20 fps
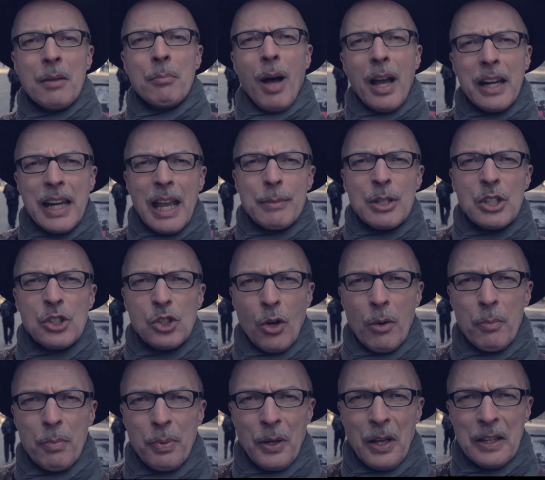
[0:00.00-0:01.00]
My name is
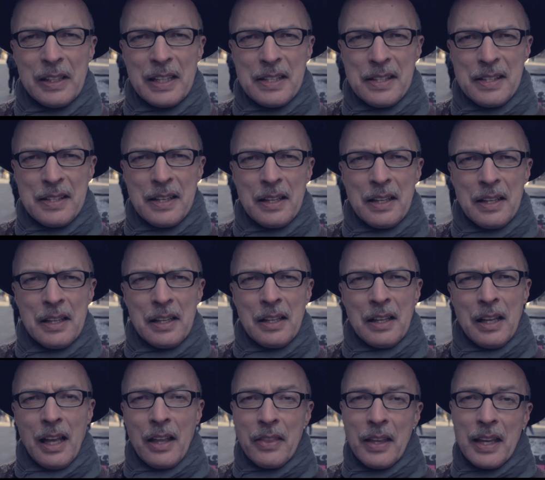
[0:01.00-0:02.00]
John Pirkis,
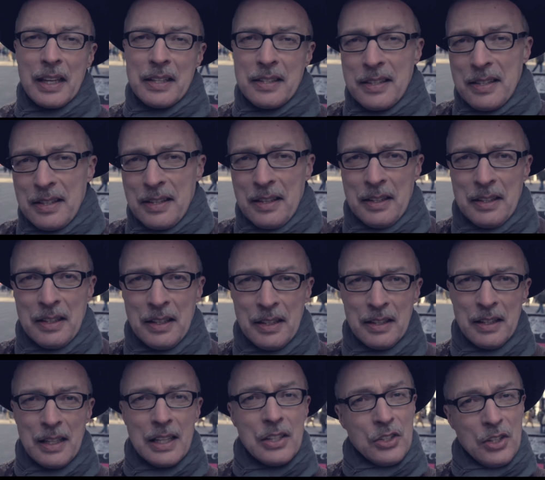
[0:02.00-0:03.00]
and this
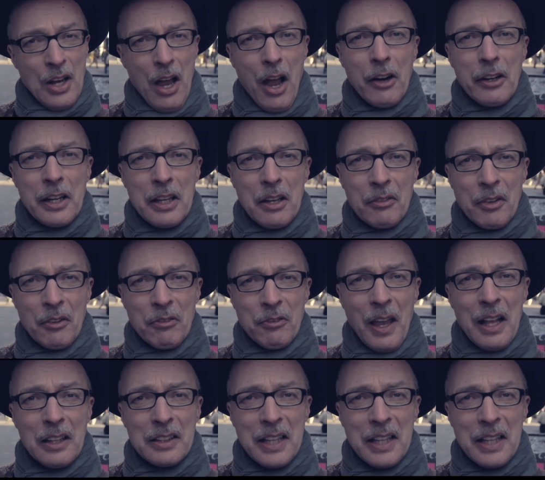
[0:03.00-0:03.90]
is Diary of a Failed